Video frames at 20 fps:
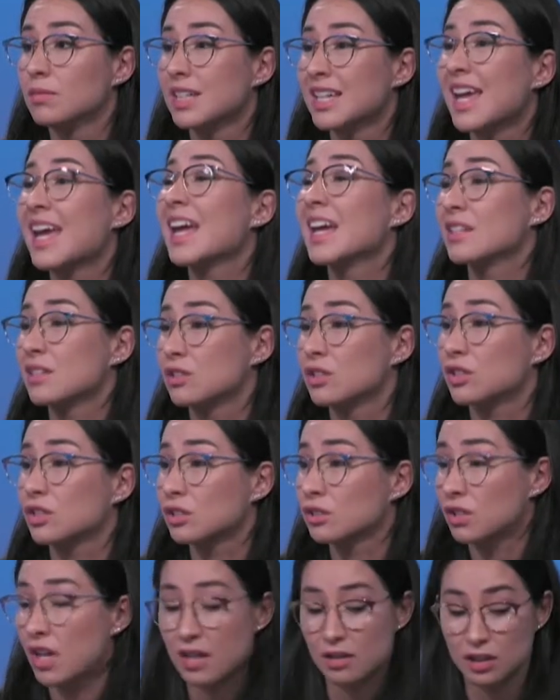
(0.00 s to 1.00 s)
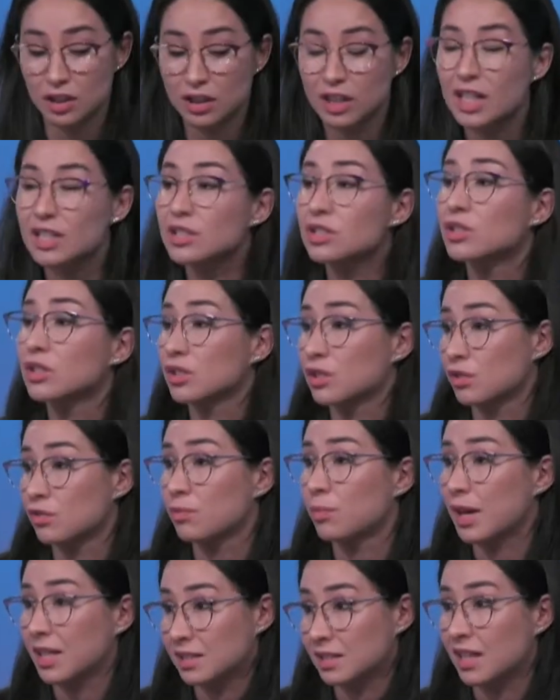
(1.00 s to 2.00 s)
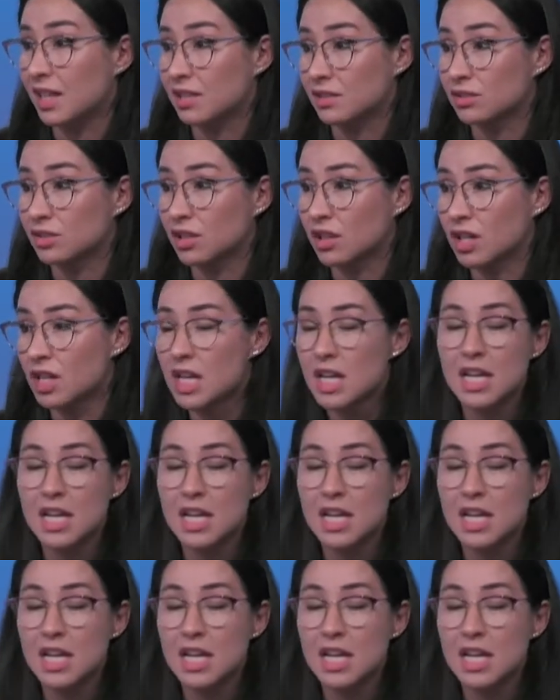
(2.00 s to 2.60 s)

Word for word: cancer, clusters of breast cancer.